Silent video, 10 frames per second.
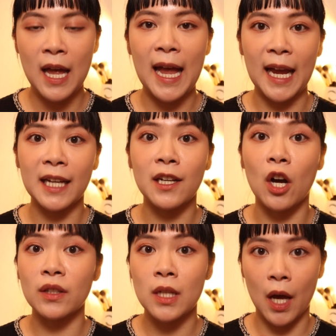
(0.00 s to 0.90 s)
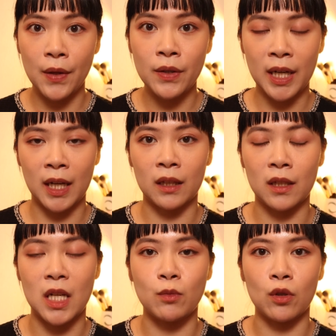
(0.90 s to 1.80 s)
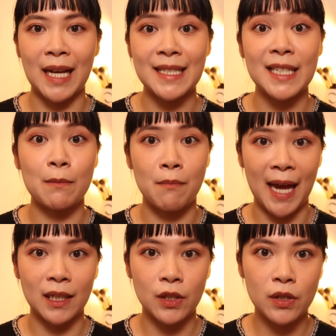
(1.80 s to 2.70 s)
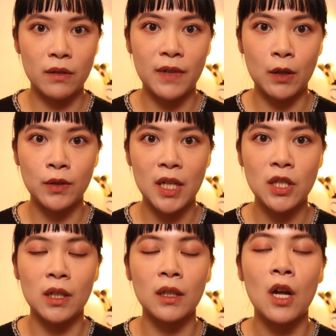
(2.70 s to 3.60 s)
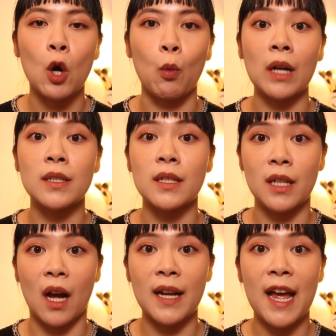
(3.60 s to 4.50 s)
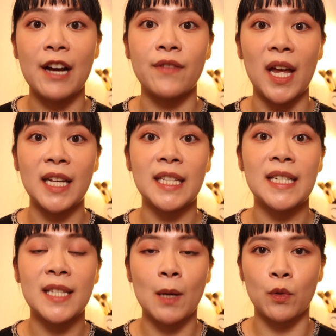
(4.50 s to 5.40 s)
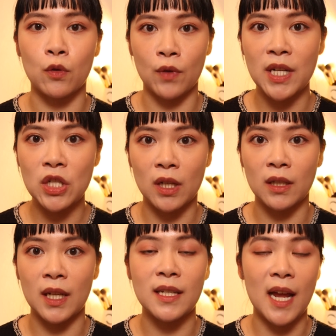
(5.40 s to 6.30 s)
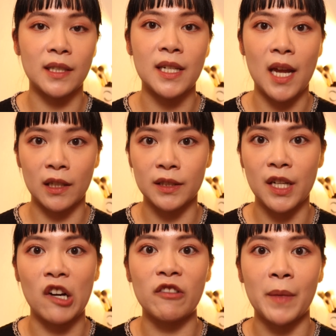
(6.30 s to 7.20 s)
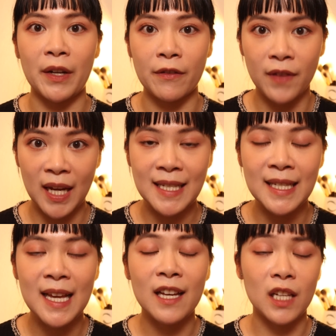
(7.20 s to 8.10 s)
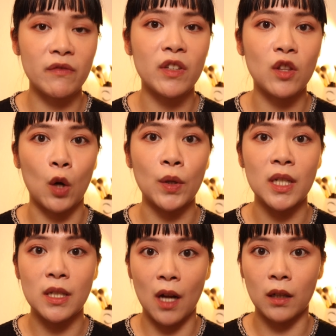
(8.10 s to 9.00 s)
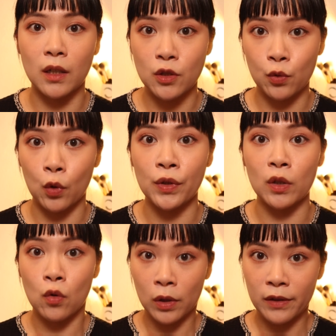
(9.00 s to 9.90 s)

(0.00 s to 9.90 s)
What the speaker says: And on the other hand, the Double Lasting Matte Cushion Foundation, while did not have any separation in any area of my face, even though it did not control the oil